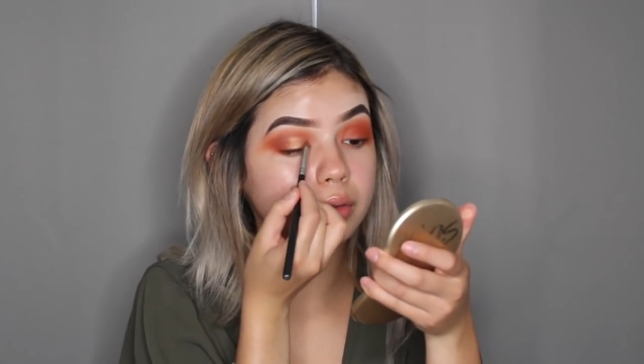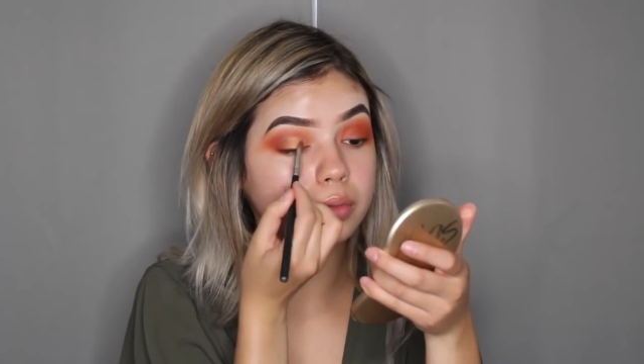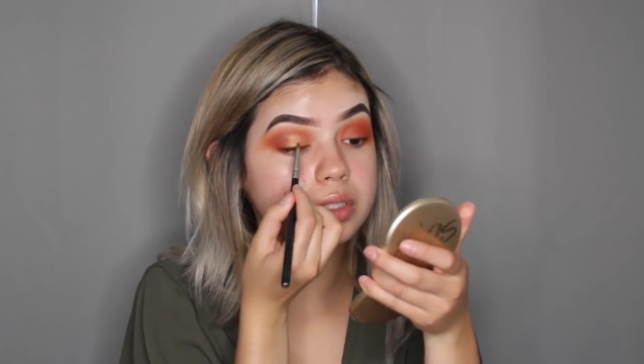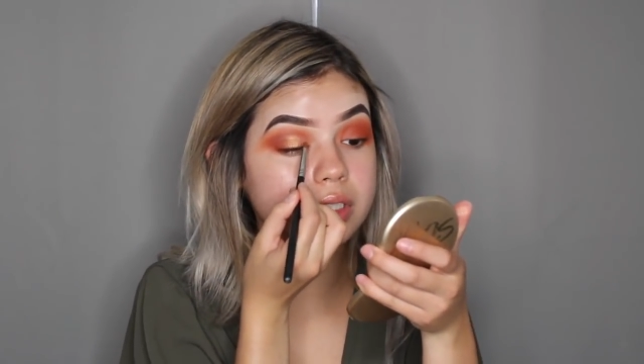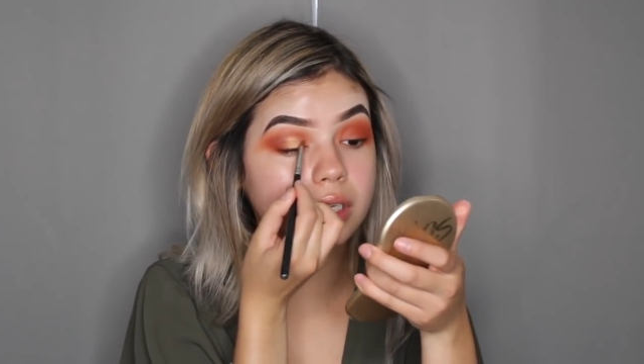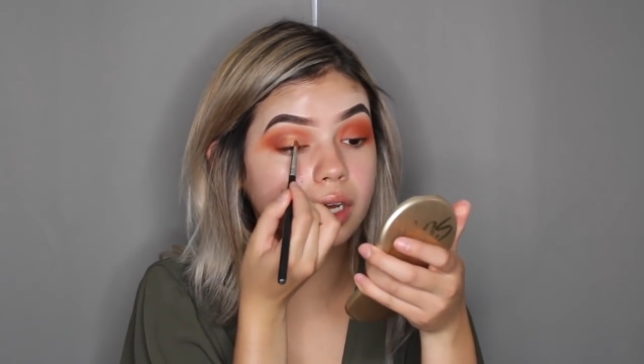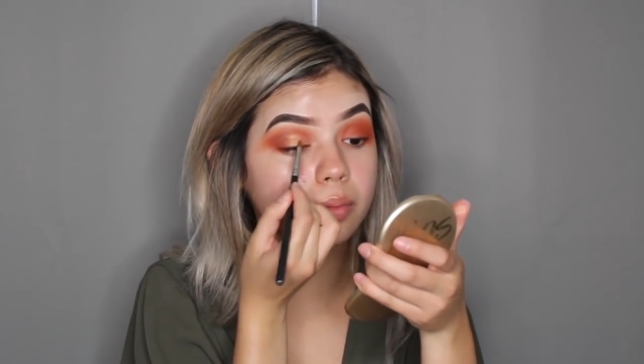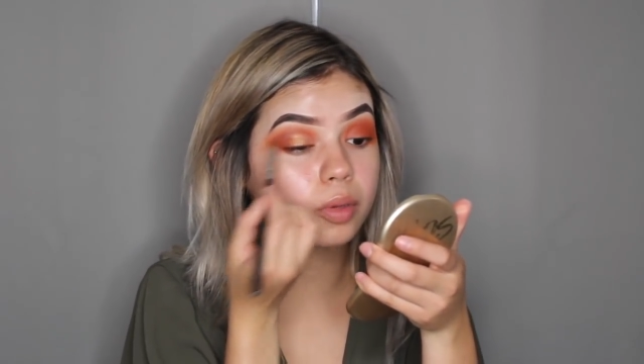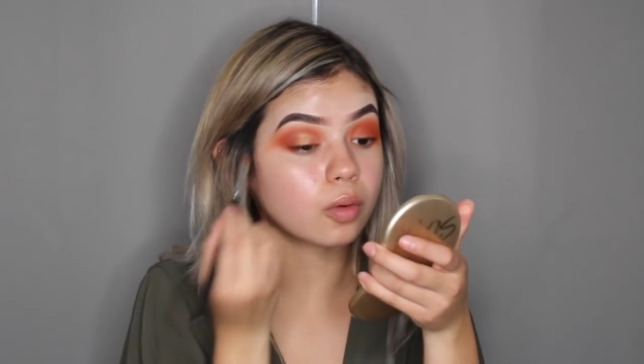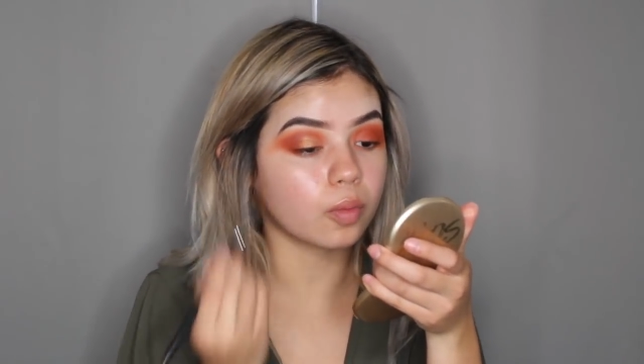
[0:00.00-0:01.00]
once
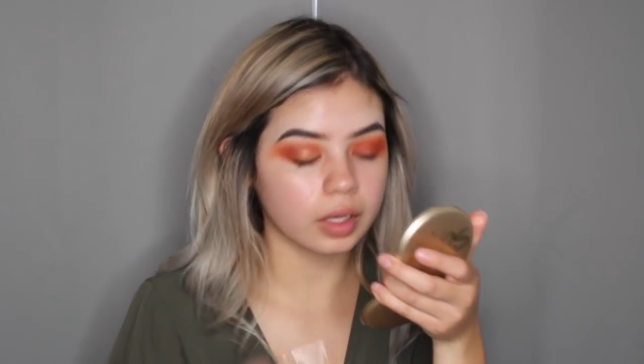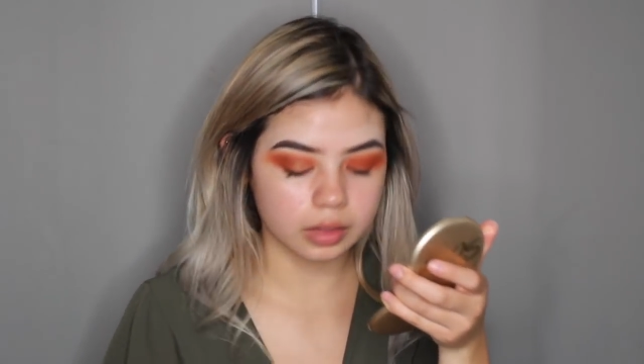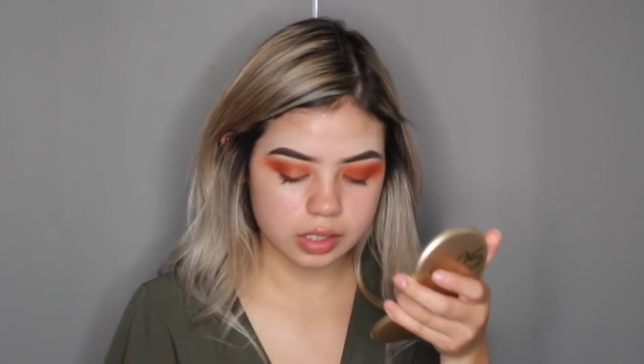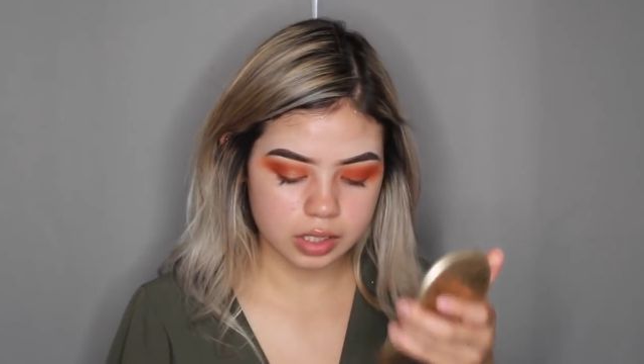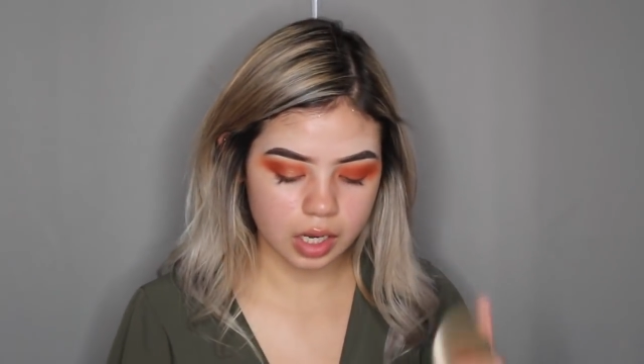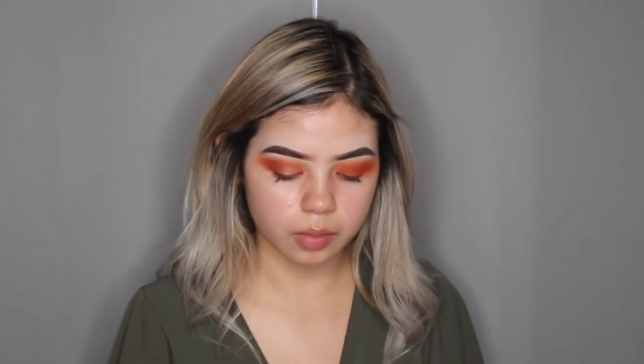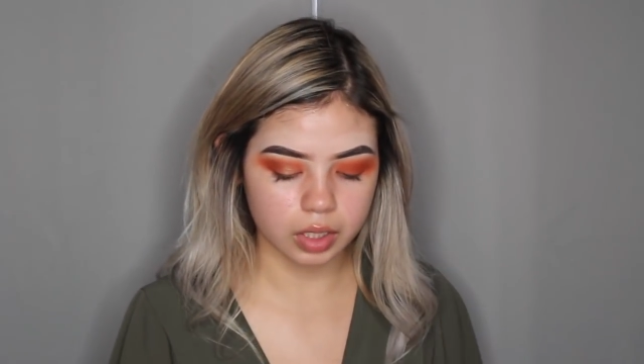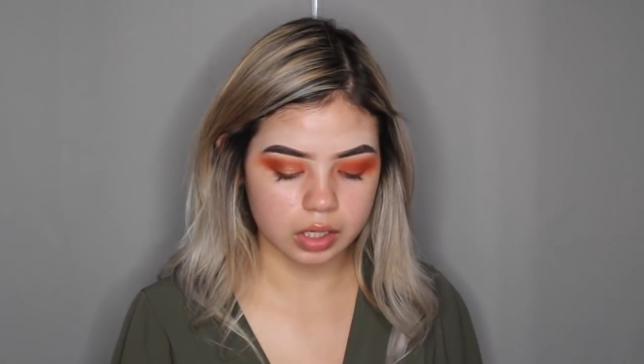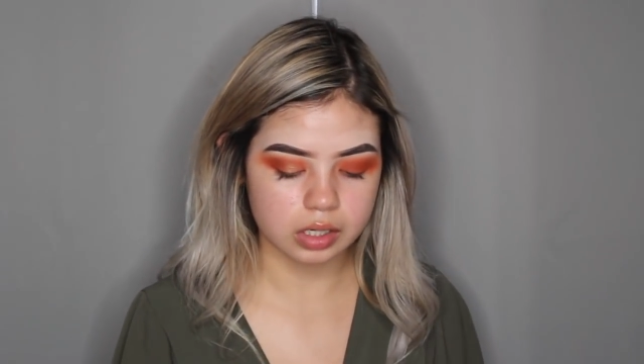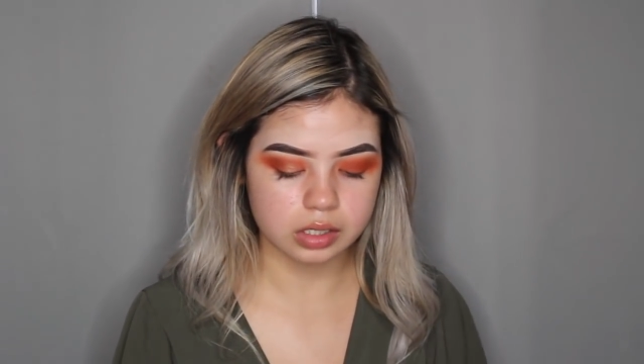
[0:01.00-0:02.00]
again, but wet this time
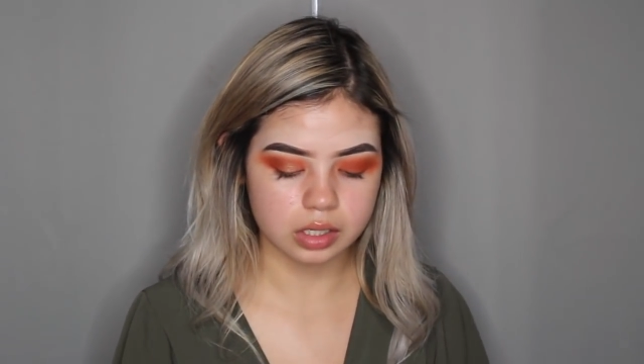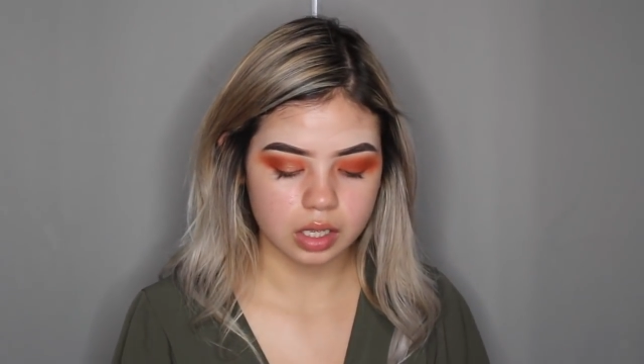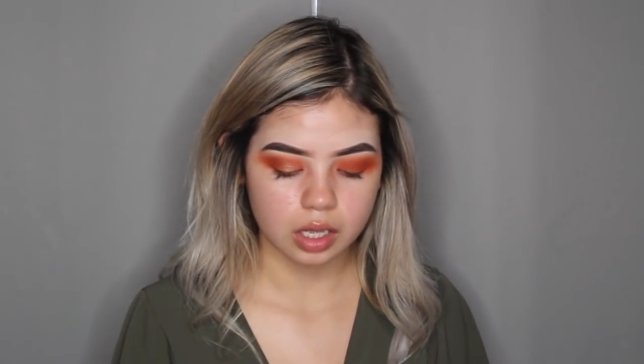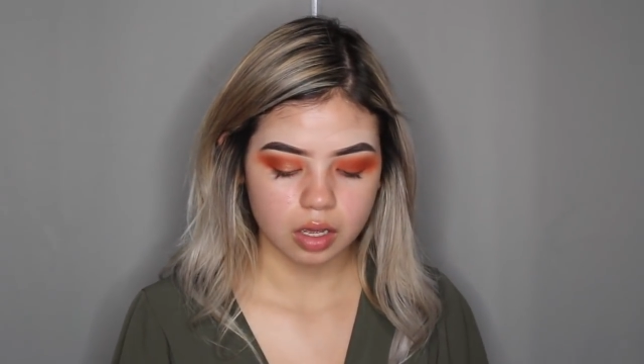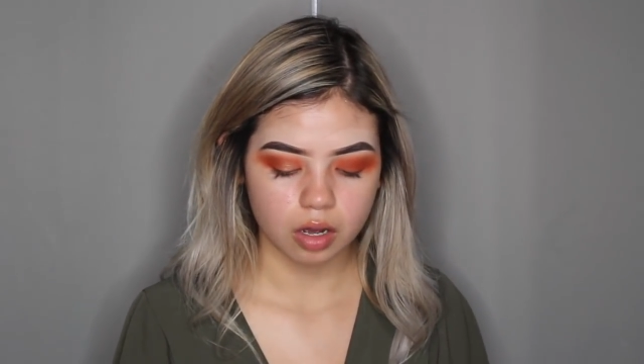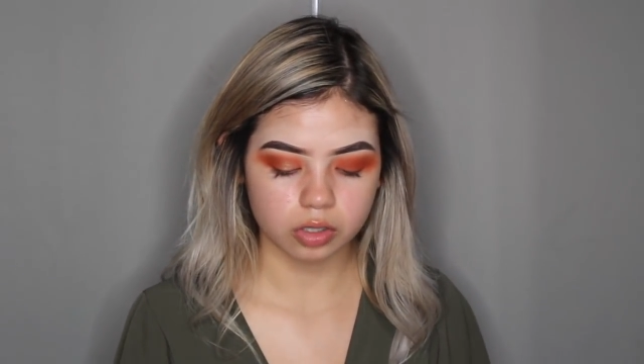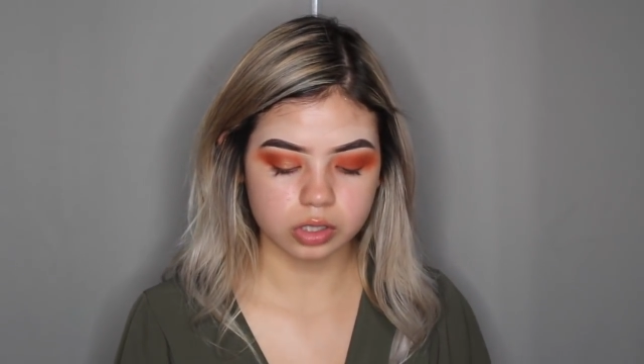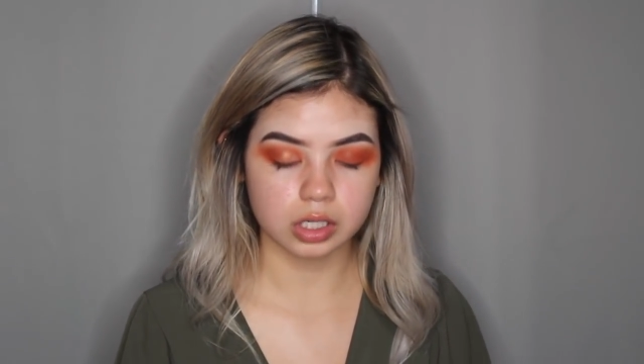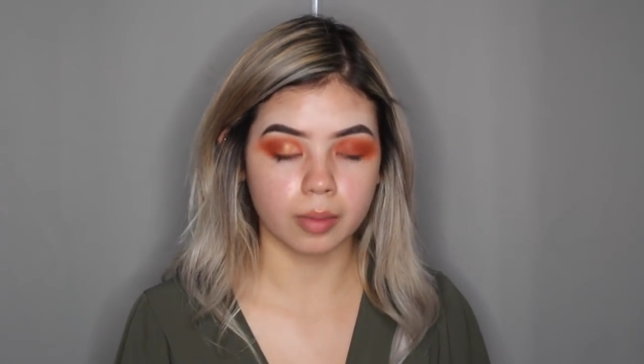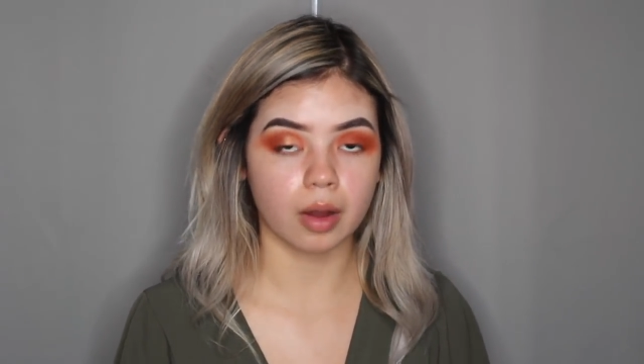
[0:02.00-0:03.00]
because it'll
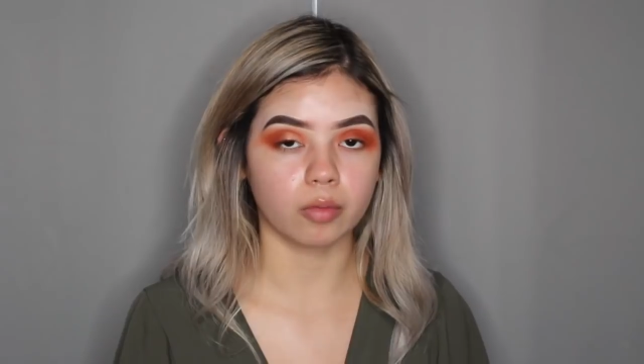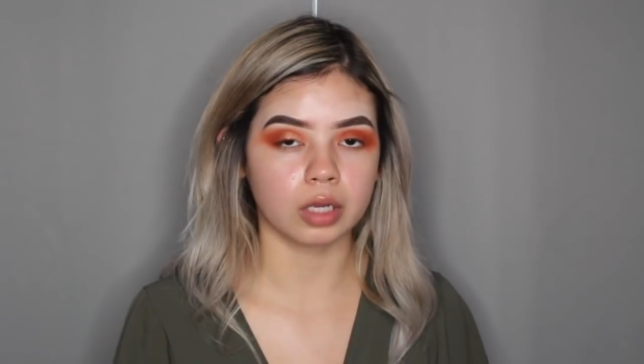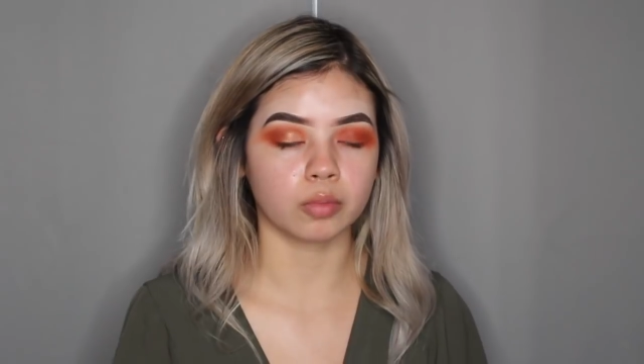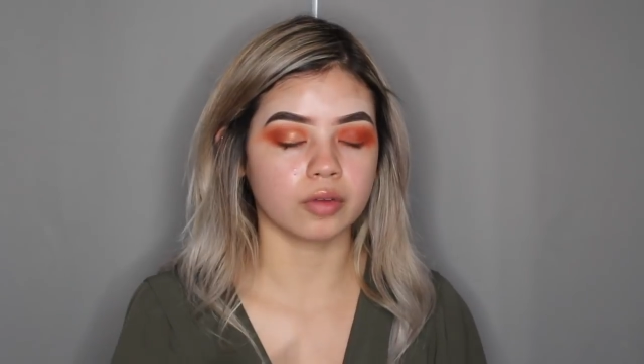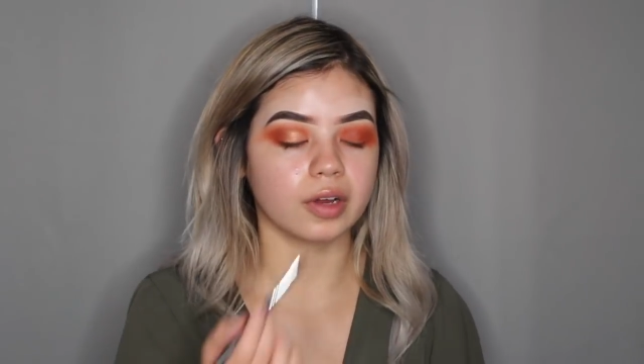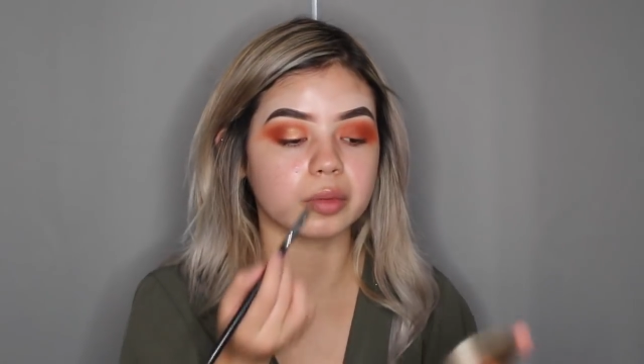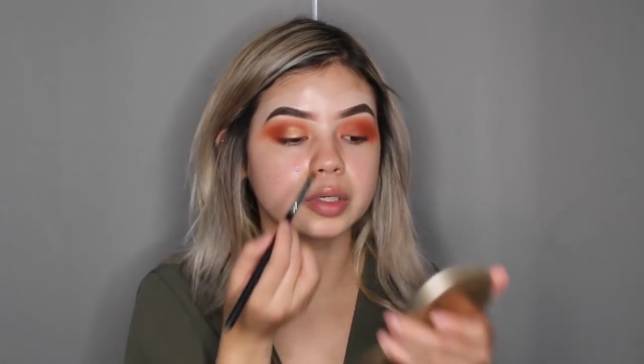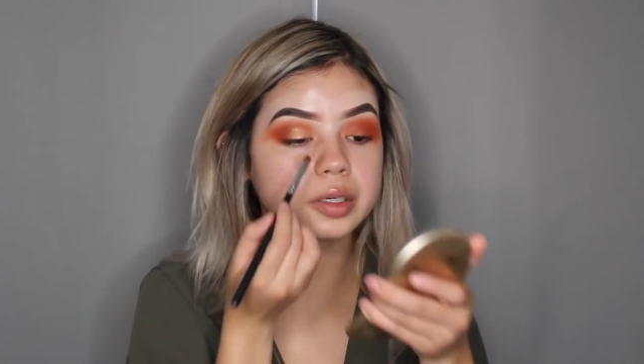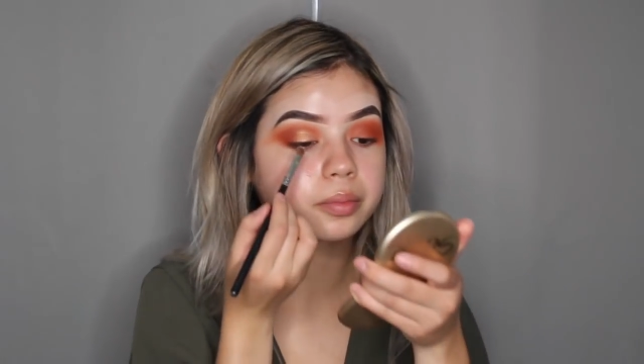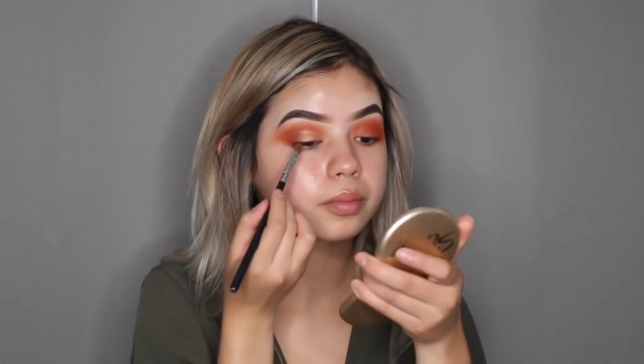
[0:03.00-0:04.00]
just come out way more
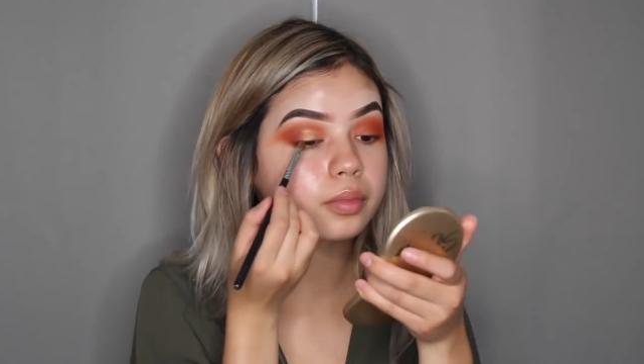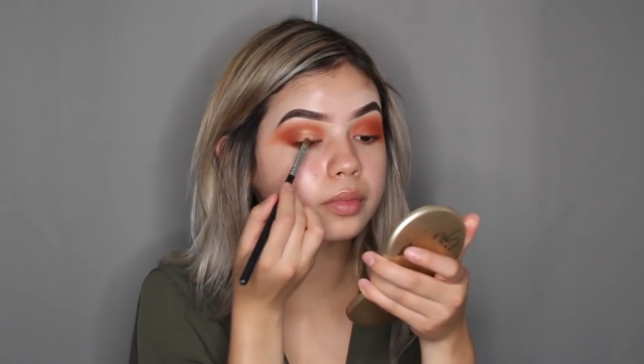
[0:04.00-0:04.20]
vibrant.